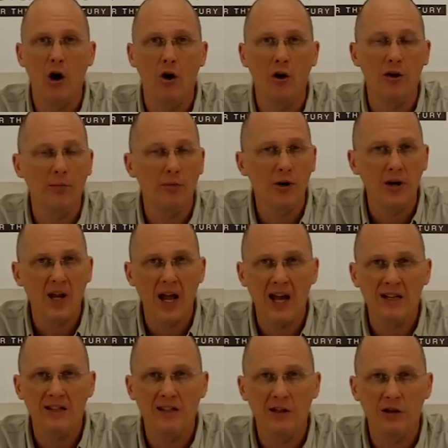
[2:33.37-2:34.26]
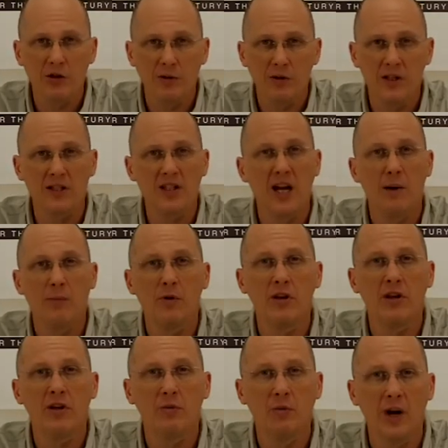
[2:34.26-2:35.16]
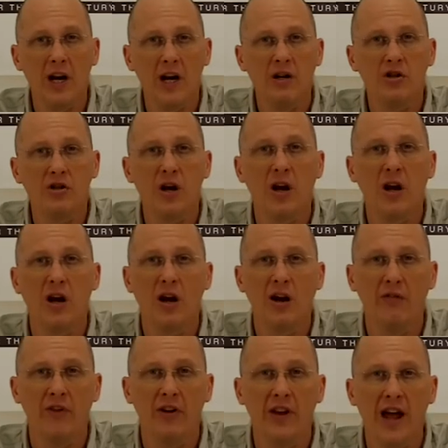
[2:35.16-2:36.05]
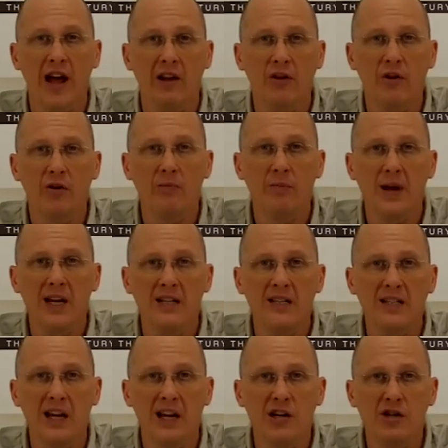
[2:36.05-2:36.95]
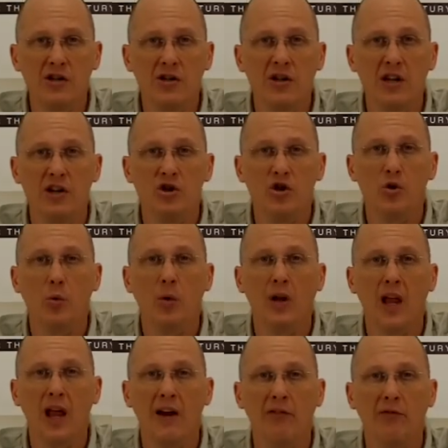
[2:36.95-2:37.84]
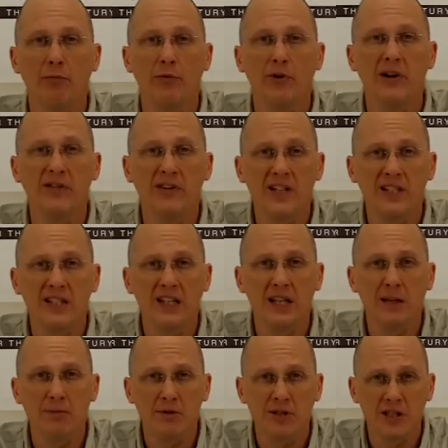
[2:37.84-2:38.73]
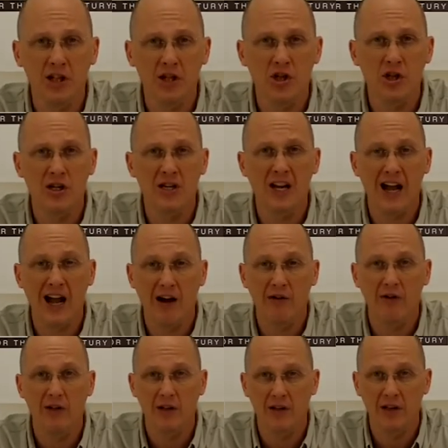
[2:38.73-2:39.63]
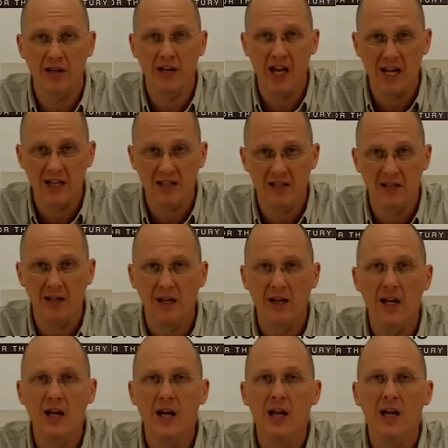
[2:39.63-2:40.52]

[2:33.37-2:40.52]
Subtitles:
All the bird has to do is come within range of the download base station that you will have previously positioned out near the nest.